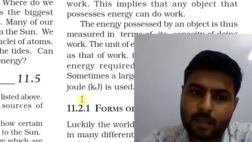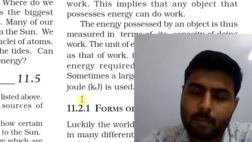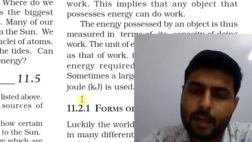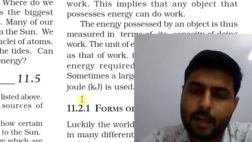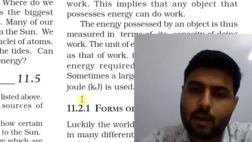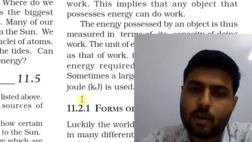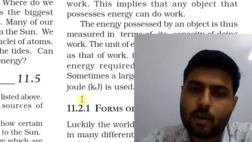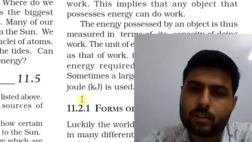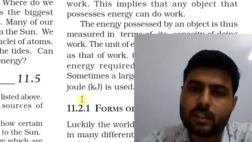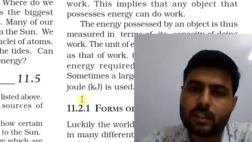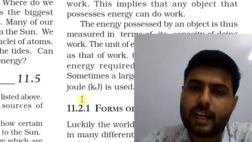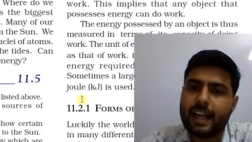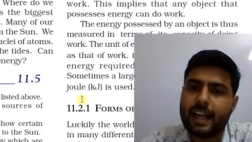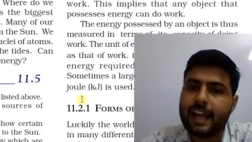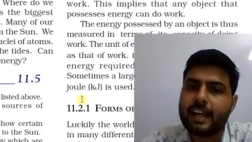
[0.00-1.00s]
because
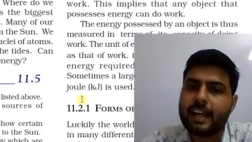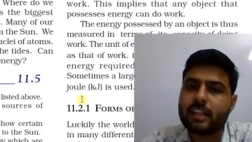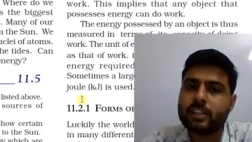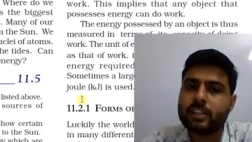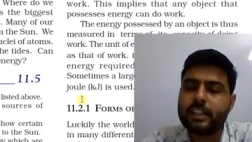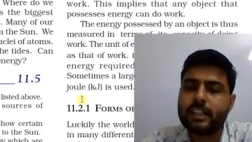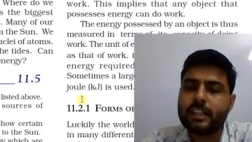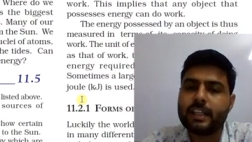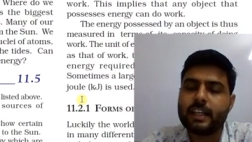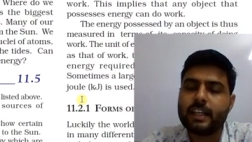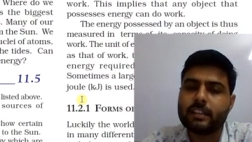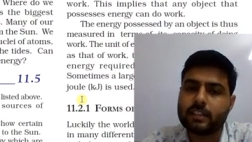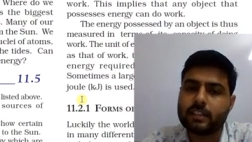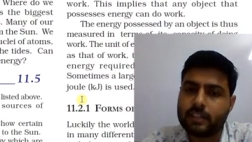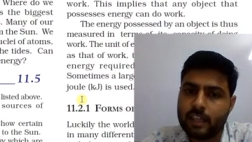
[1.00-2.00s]
energy
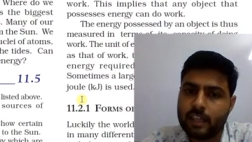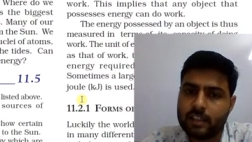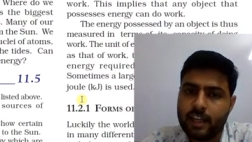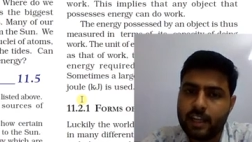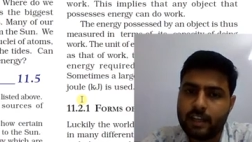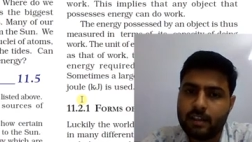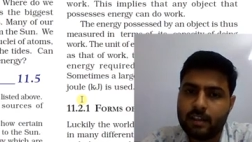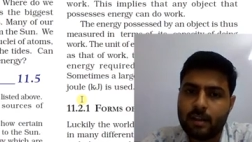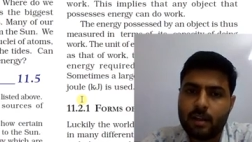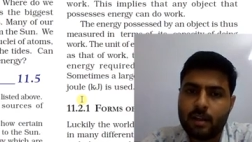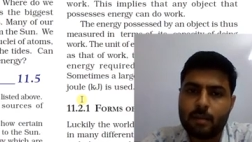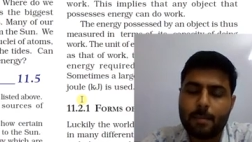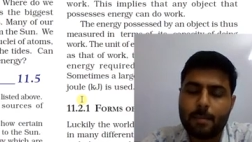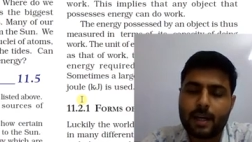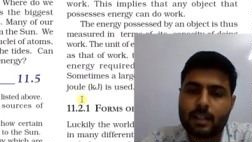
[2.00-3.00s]
is nothing
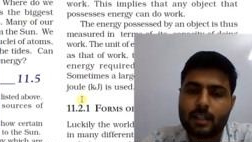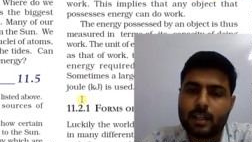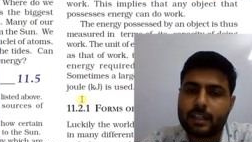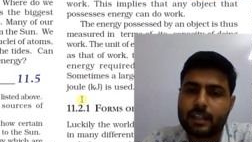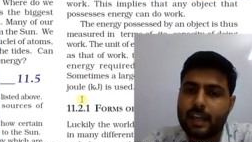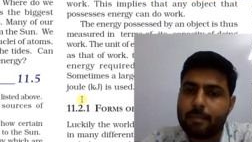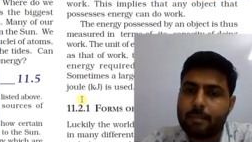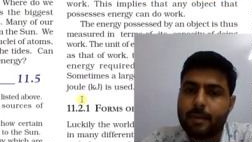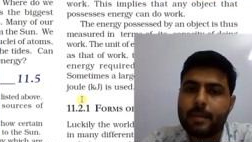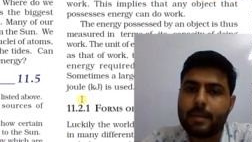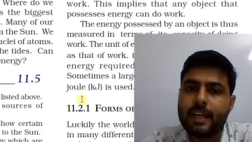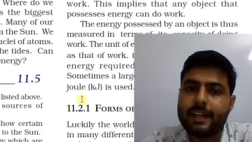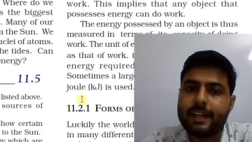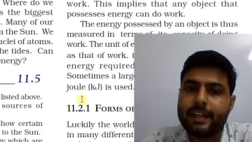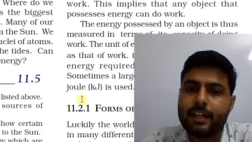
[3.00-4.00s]
but the
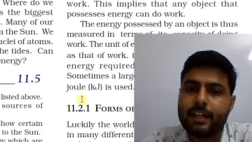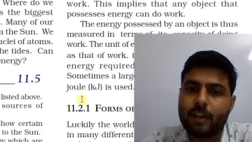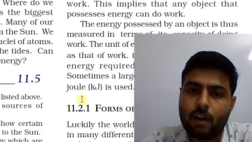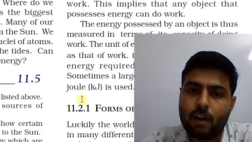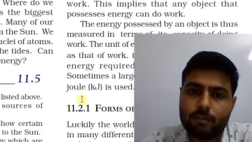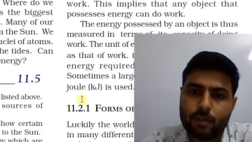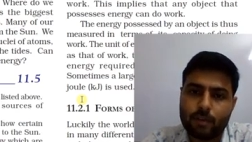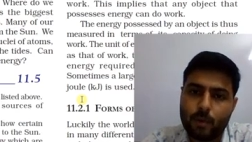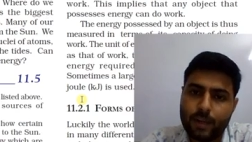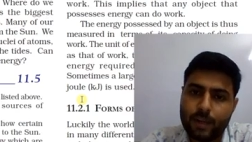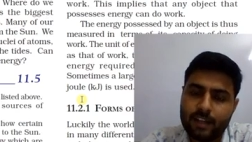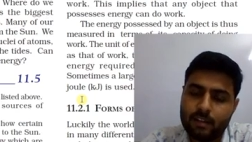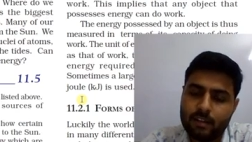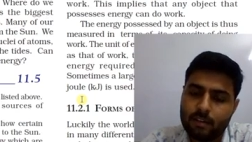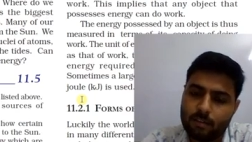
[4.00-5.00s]
capability of
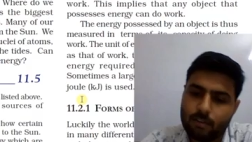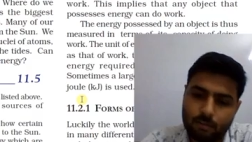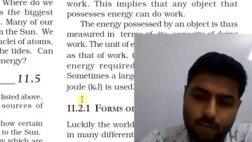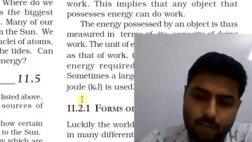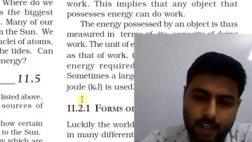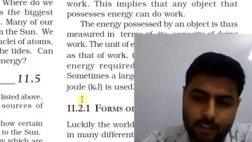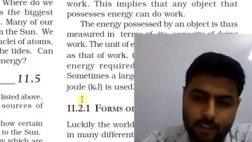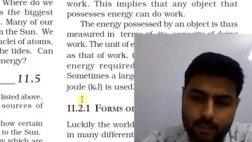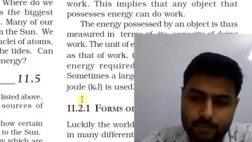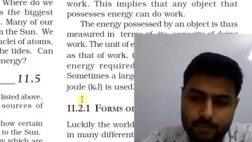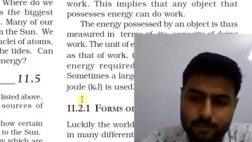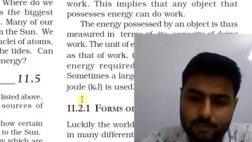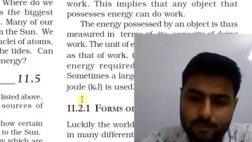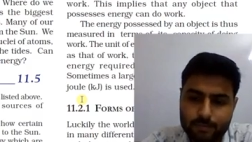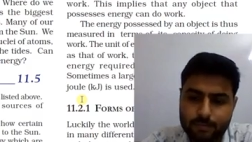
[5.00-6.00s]
doing work.
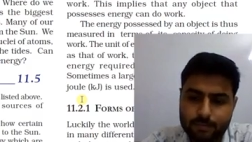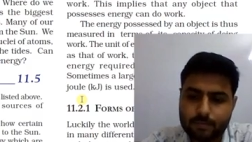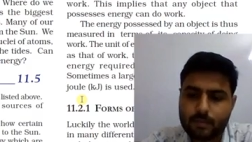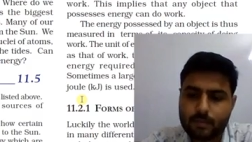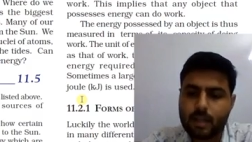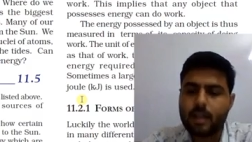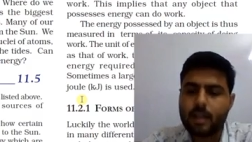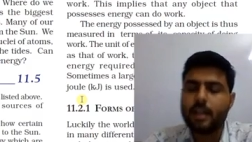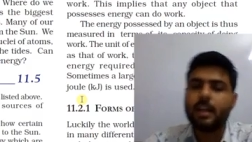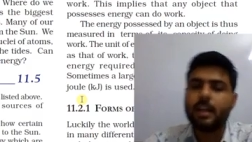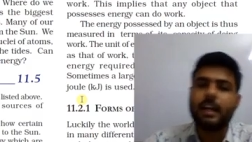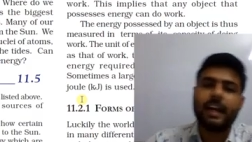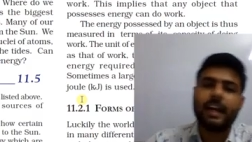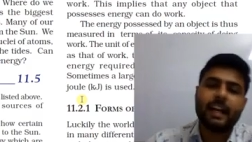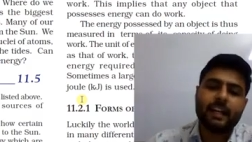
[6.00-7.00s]

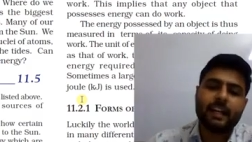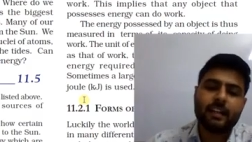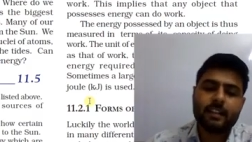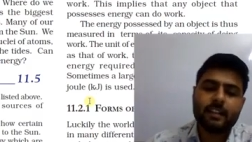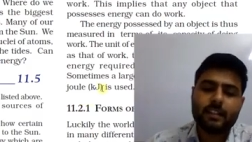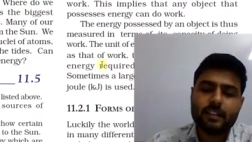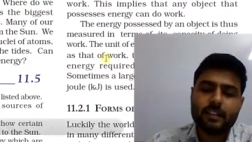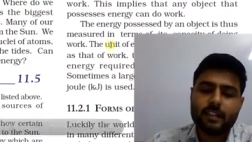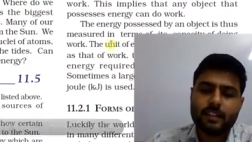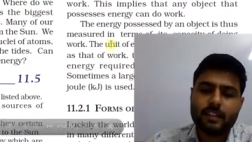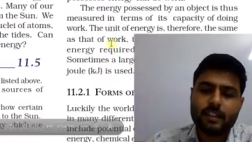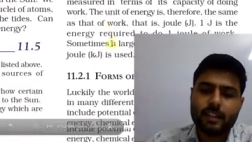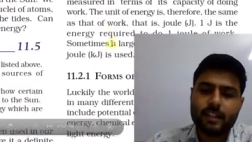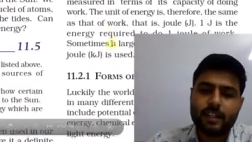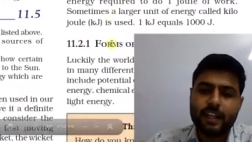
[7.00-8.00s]
And
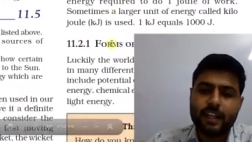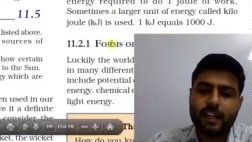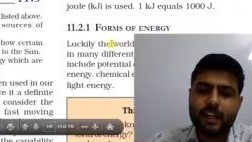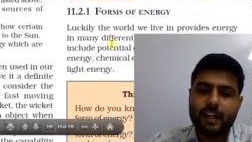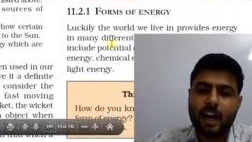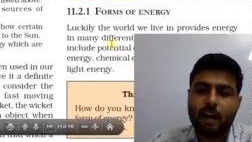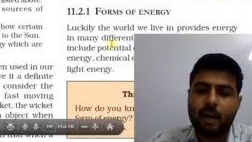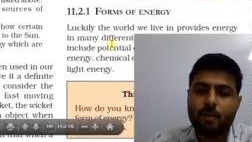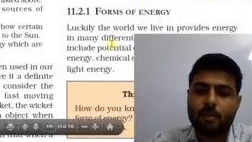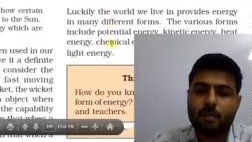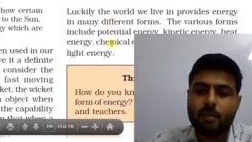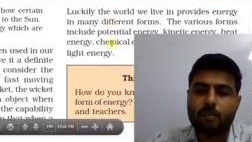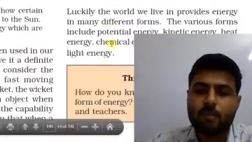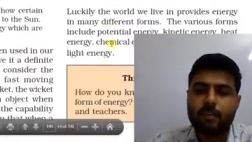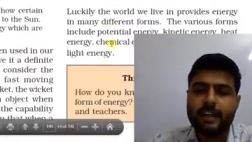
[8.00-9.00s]
till now
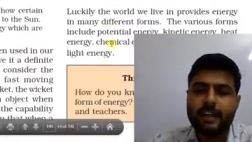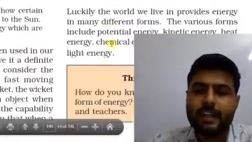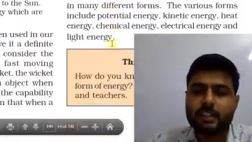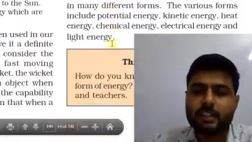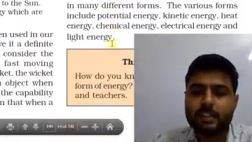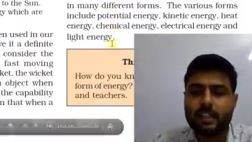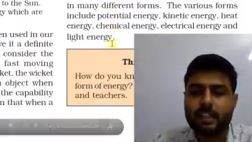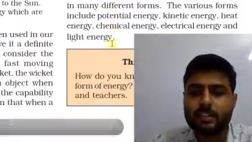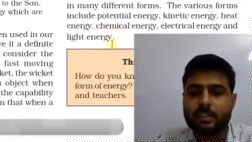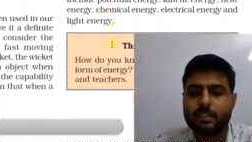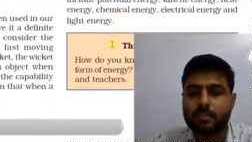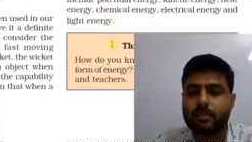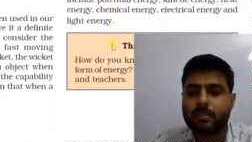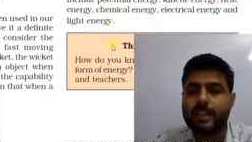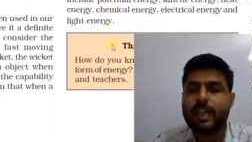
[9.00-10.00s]
we discussed
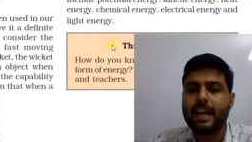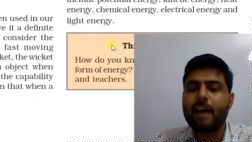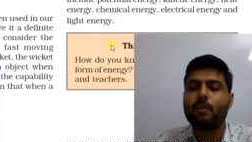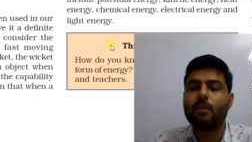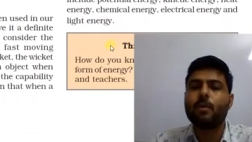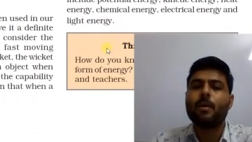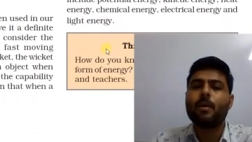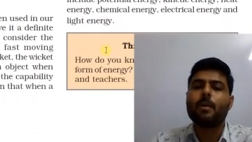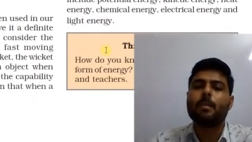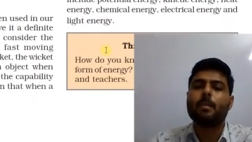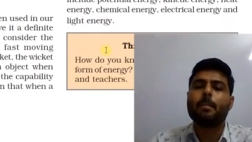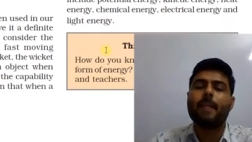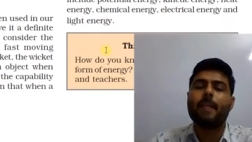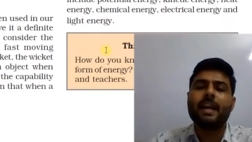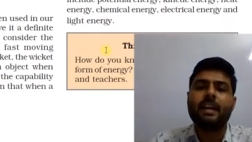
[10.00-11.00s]
we have
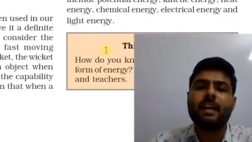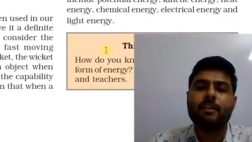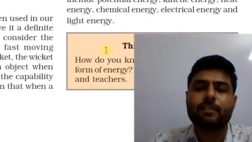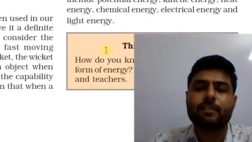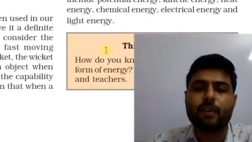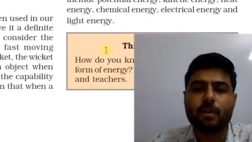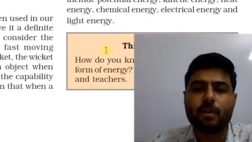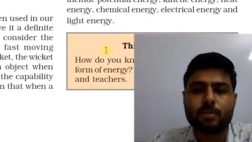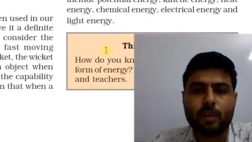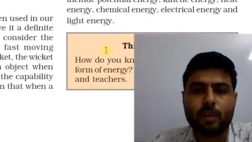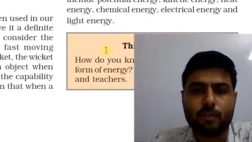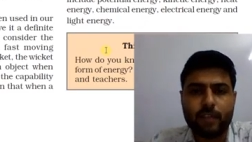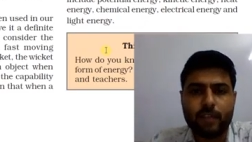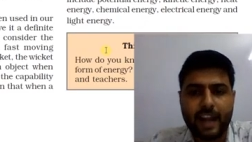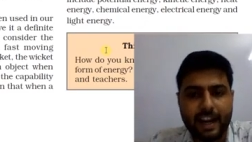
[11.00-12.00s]
many forms
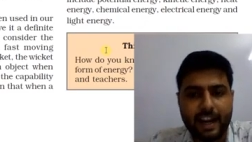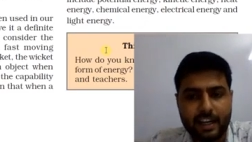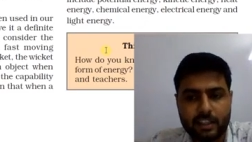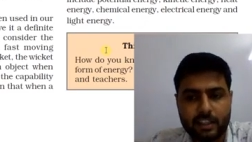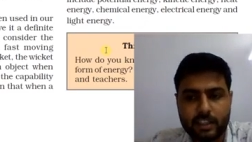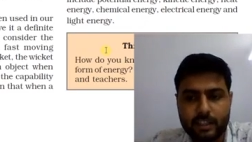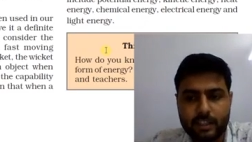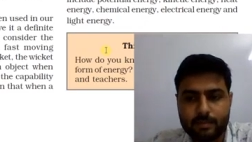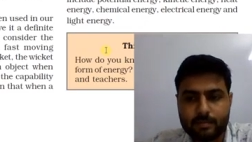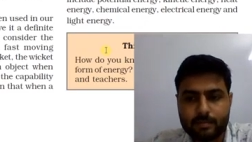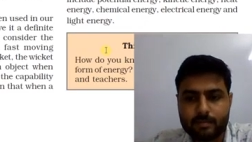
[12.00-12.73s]
of energy,